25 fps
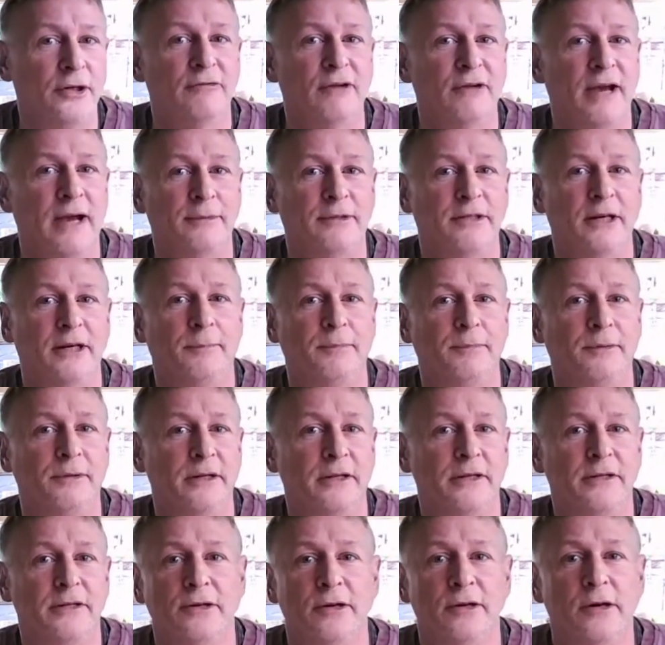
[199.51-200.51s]
You're wrapped up
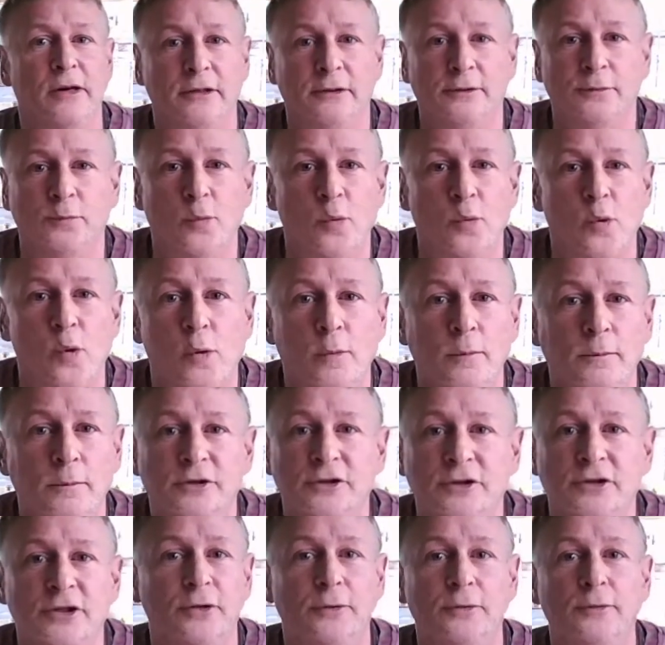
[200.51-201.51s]
in this nice warm
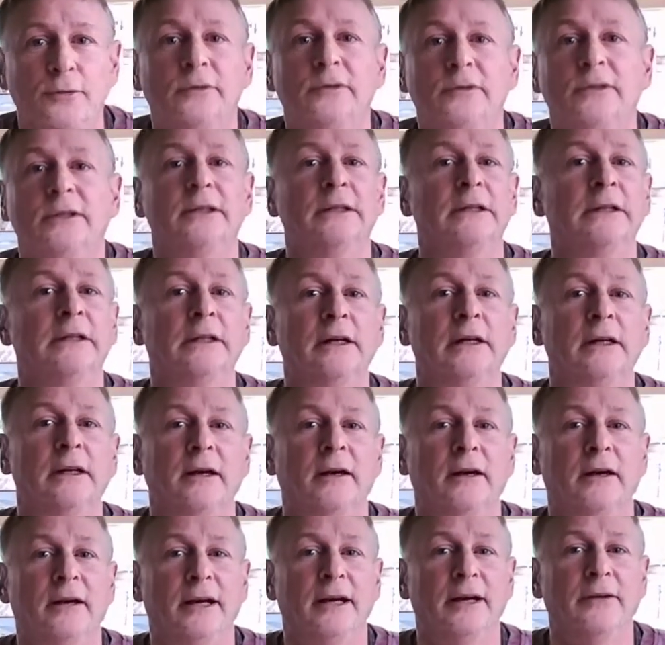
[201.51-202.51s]
suit.
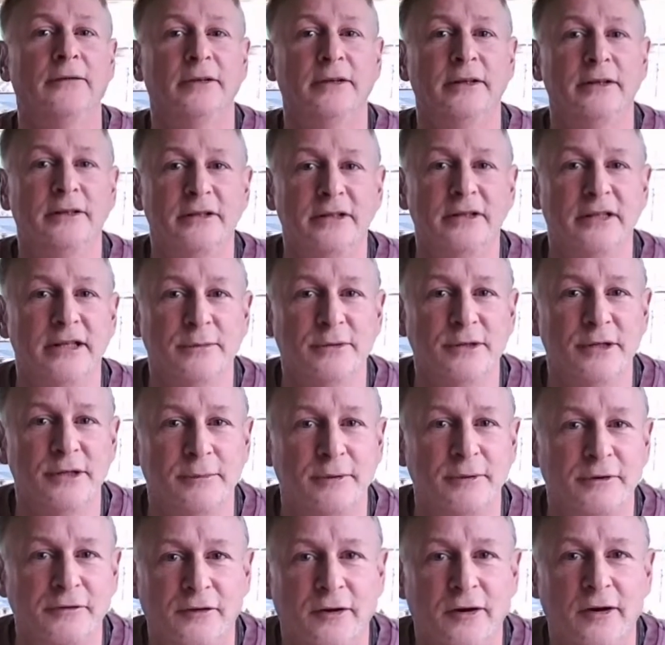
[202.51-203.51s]
Everything seems
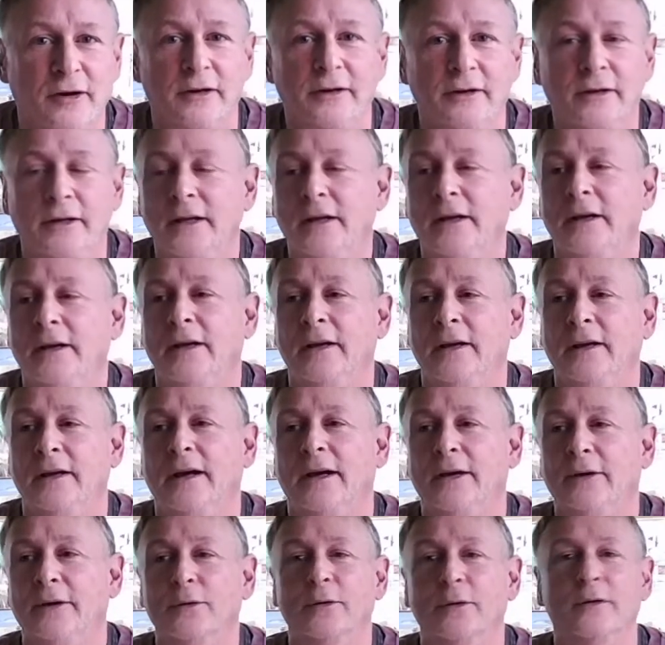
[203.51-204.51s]
to be fine,
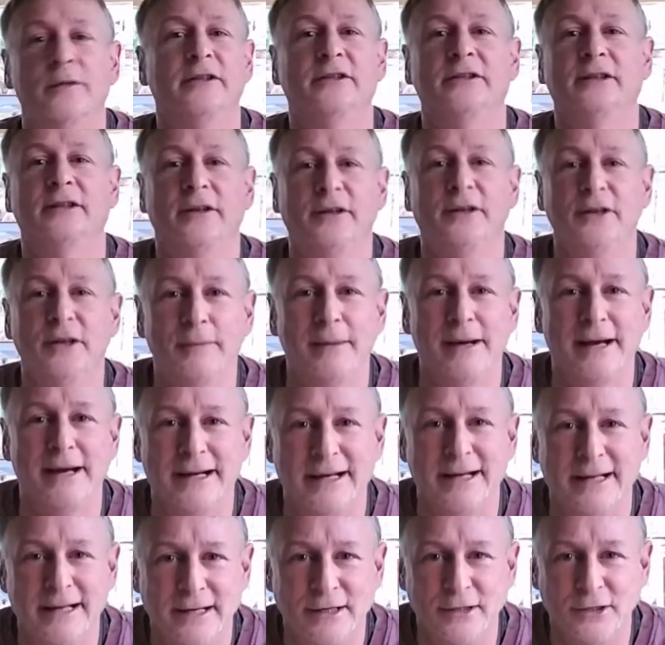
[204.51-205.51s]
and all of a sudden the
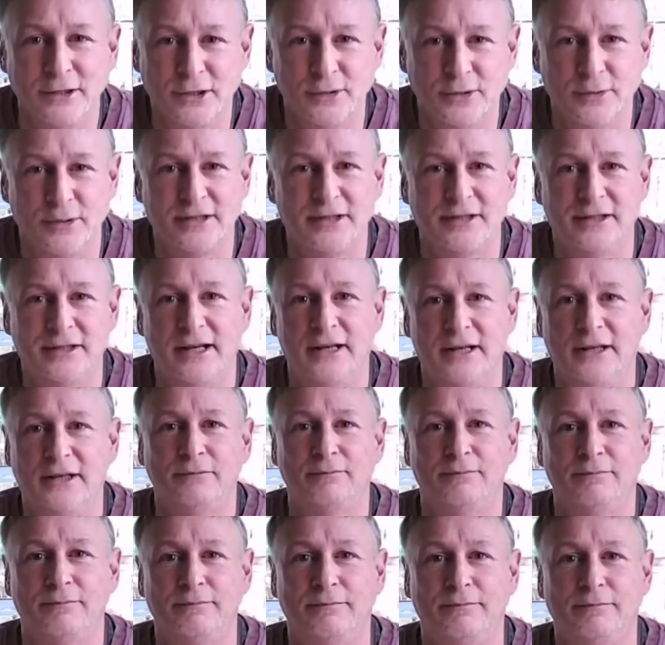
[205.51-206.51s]
man hands you a set
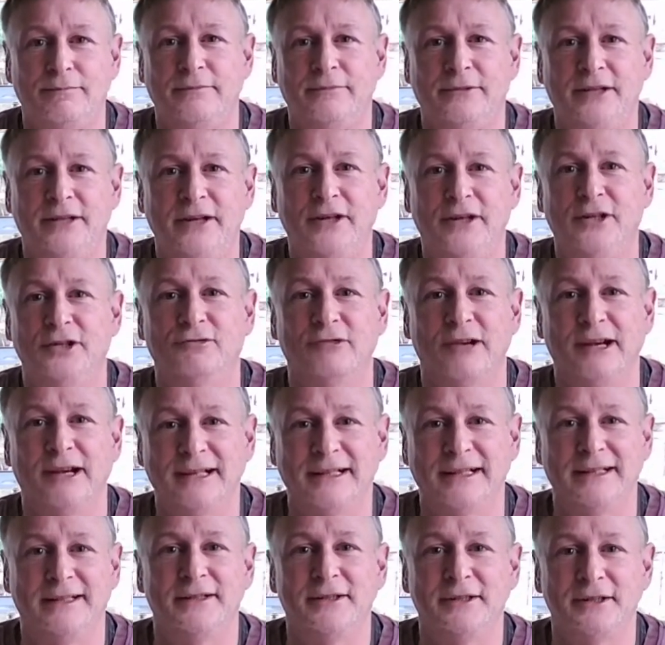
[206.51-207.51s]
of tennis
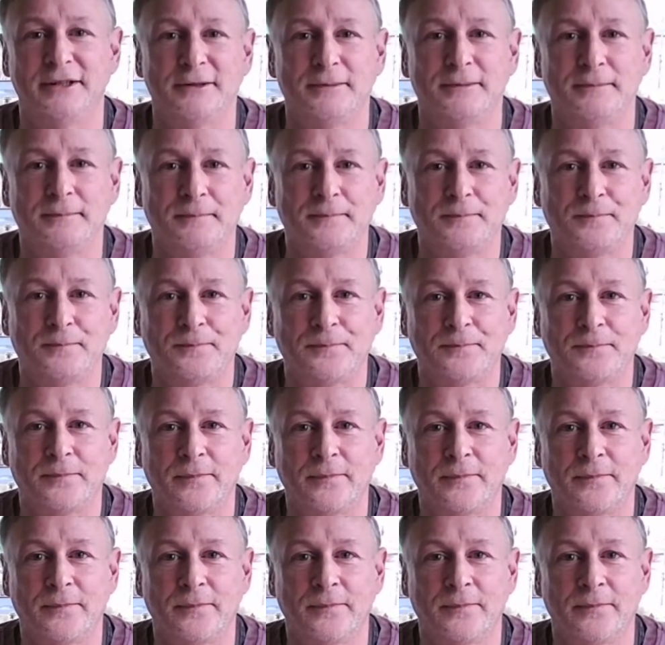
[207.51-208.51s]
rackets
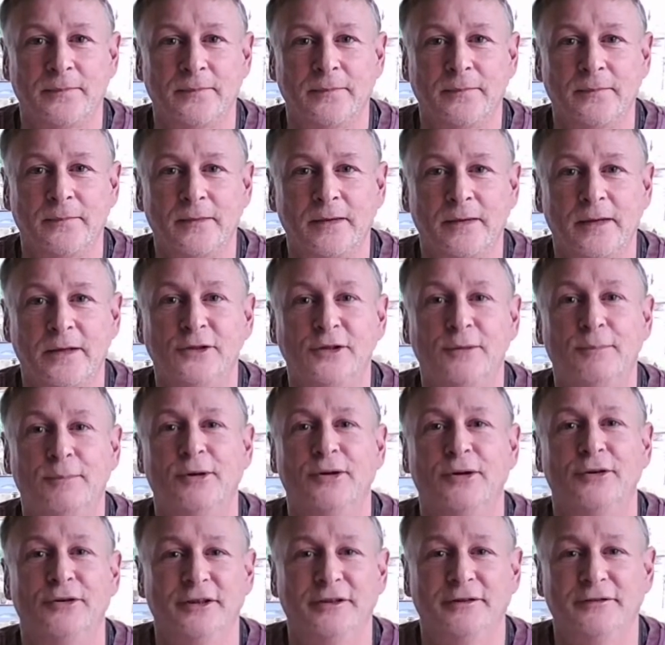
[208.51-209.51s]
to
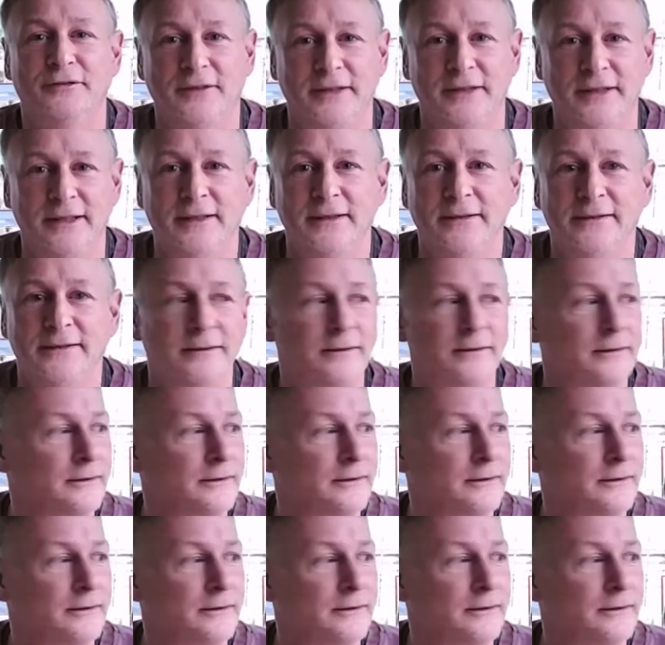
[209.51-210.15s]
put on your feet.